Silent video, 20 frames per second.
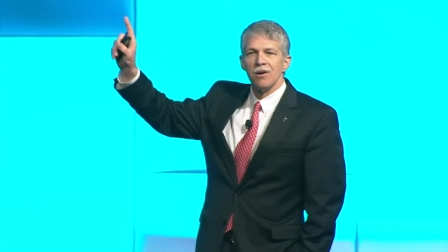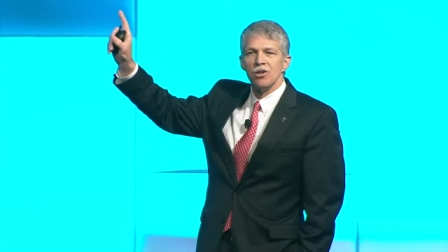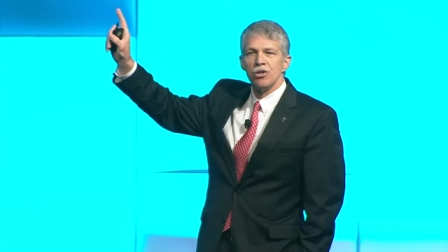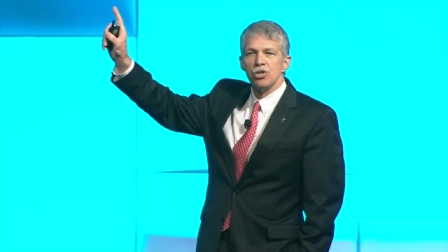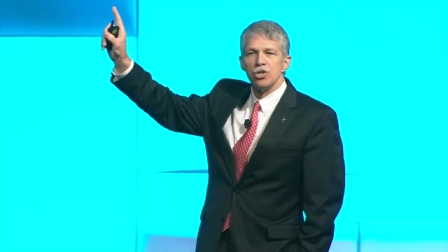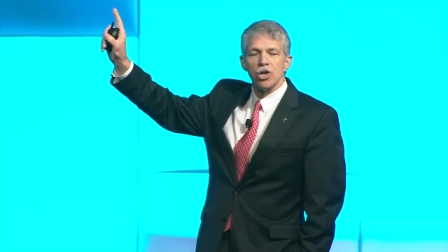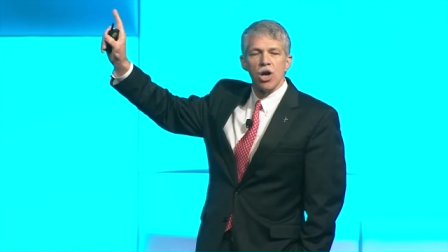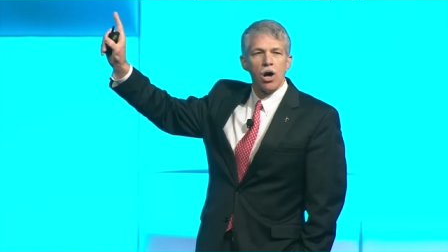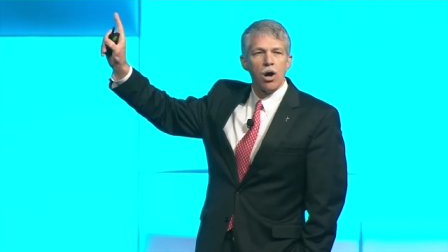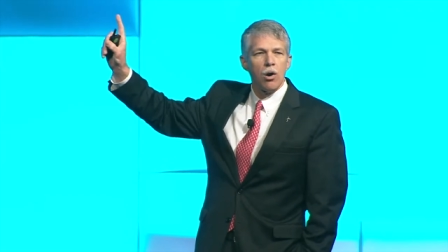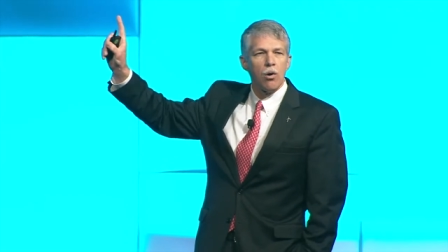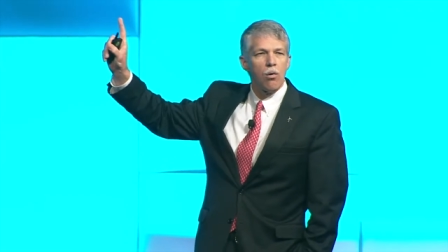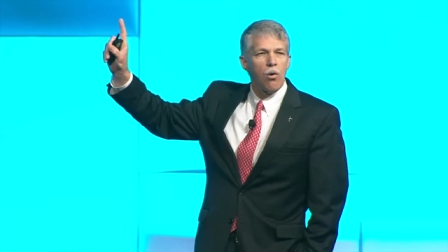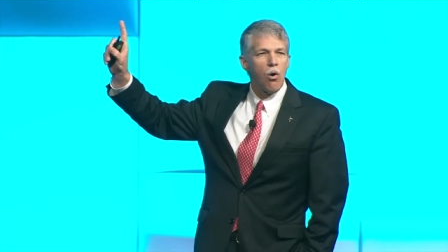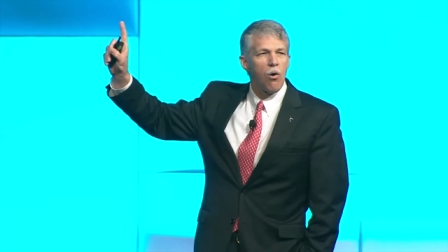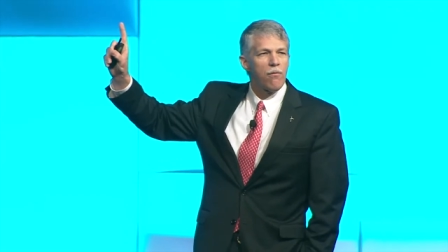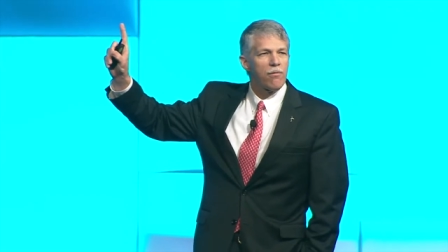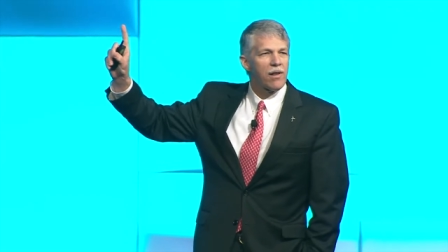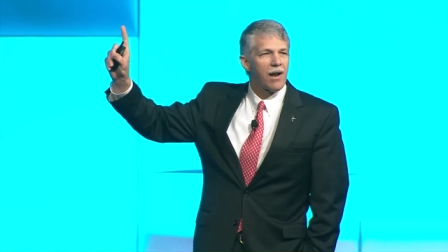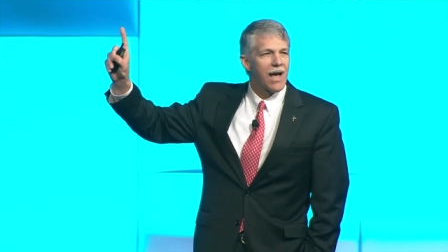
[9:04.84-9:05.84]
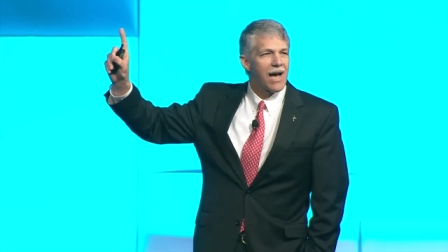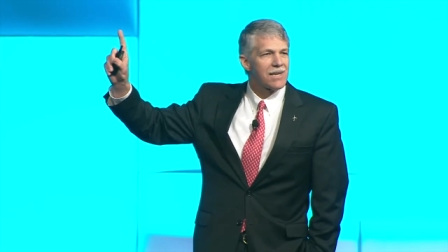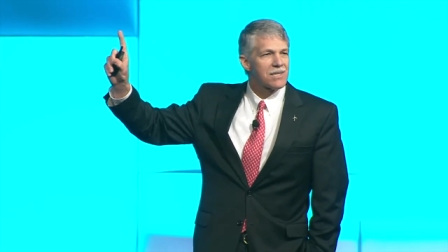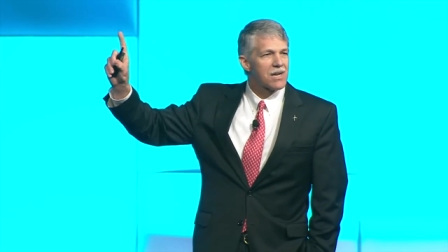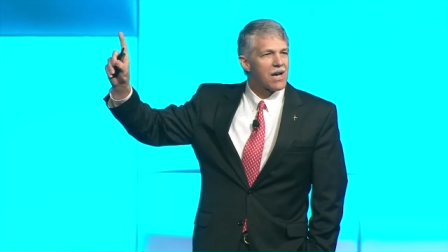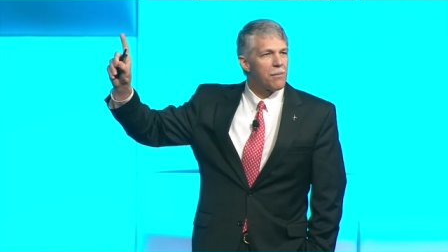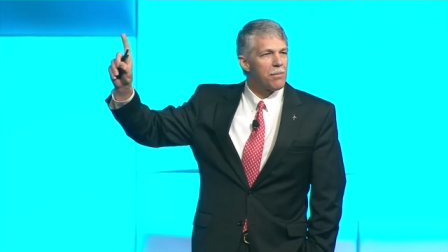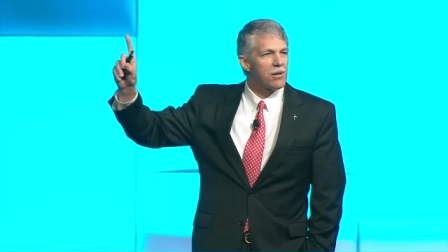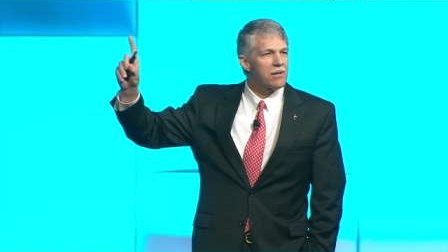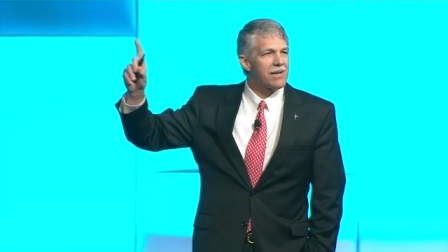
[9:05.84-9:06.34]
show over the last
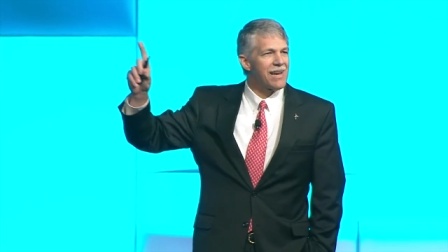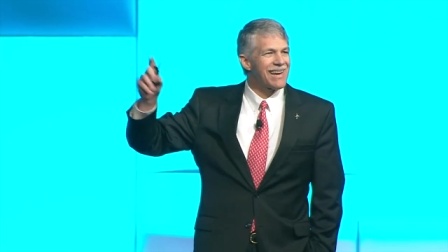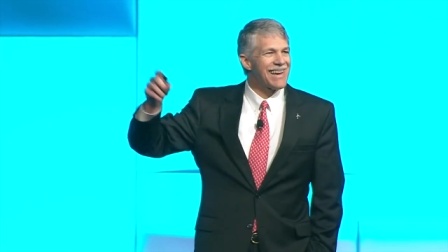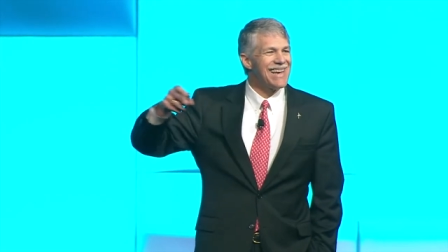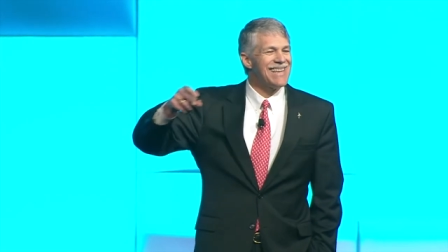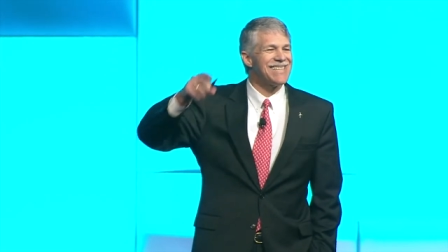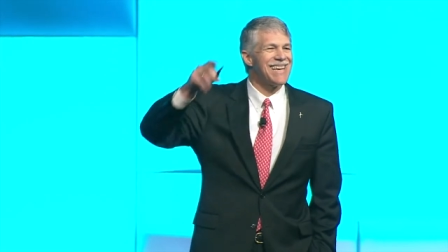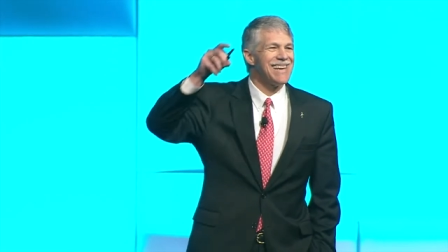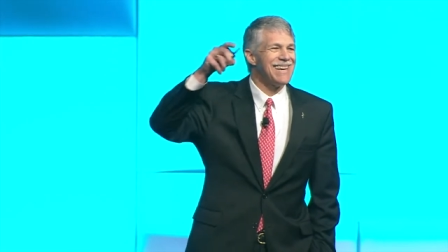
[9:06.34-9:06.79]
couple of decades a